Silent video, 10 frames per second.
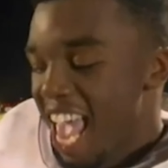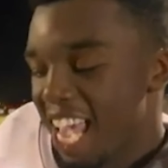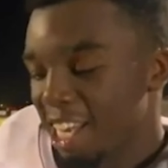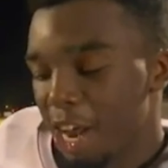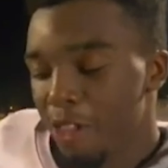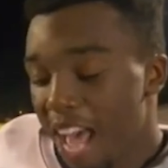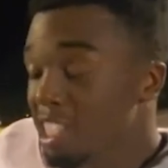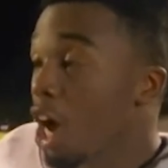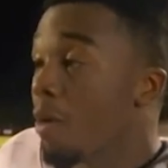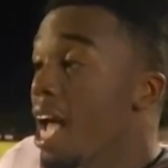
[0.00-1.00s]
And you know,
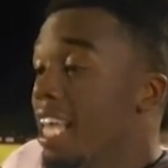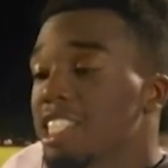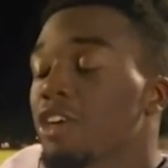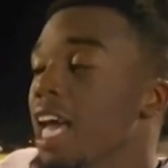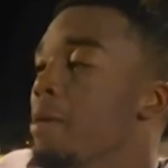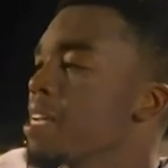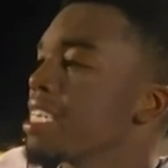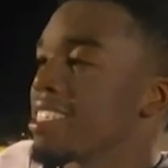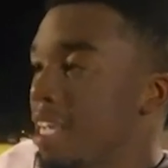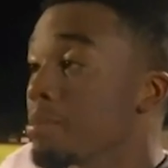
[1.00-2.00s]
that's all right, that's okay,
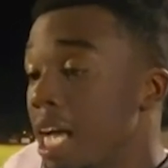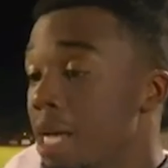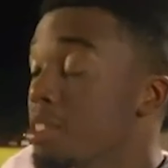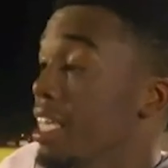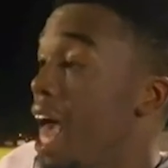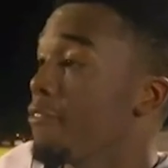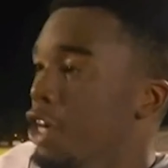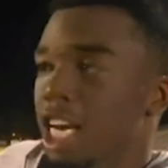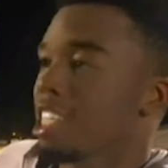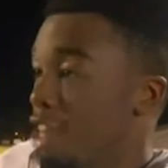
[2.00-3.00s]
because sometimes in life
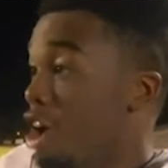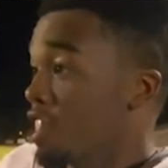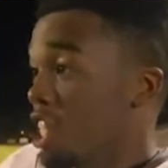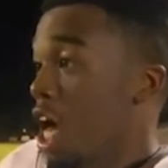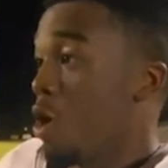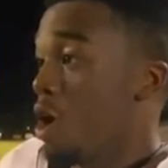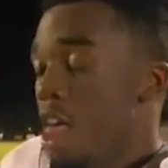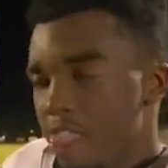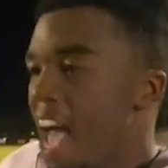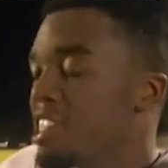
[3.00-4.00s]
you're gonna start slow.
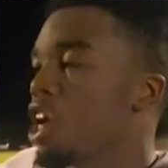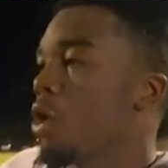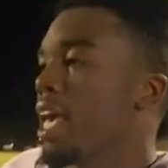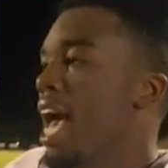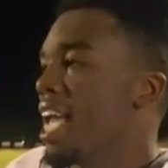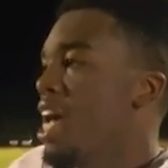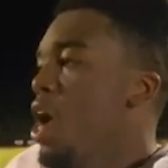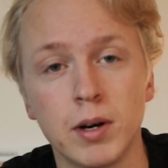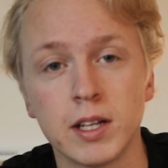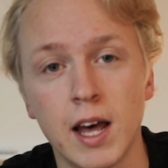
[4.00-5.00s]
That's okay.
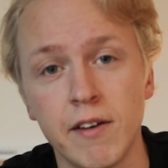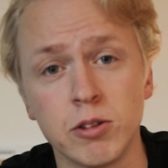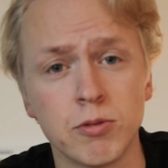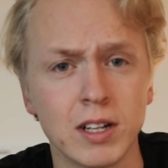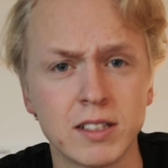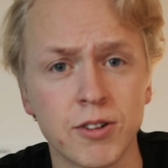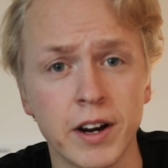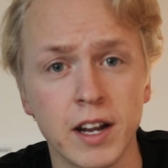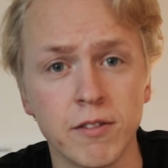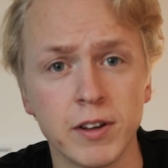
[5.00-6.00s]
But haven't really
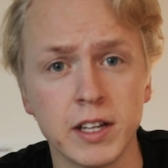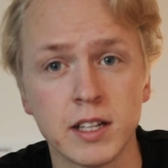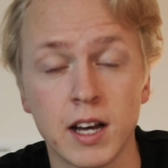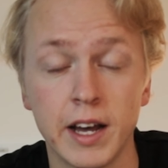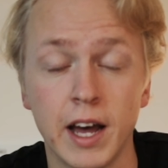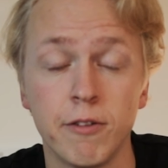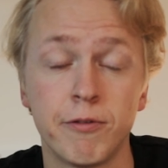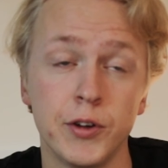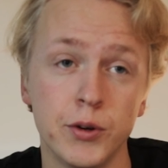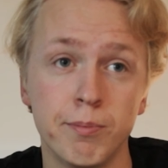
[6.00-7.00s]
tried anything. I had a
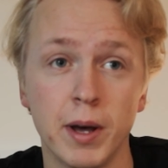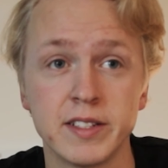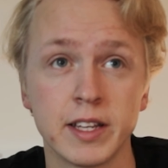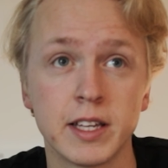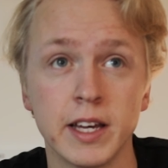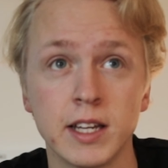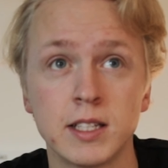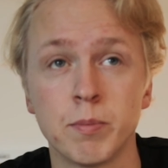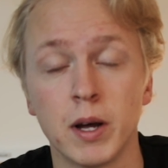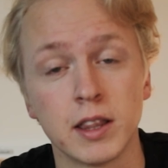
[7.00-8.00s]
few basic
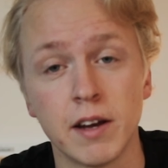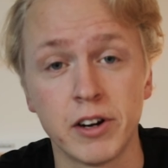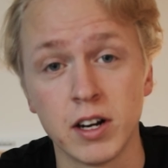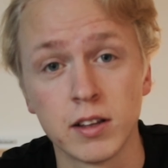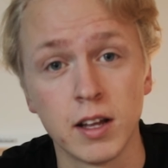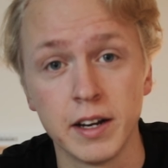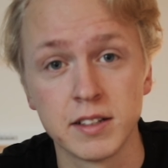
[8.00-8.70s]
gigs, but never got any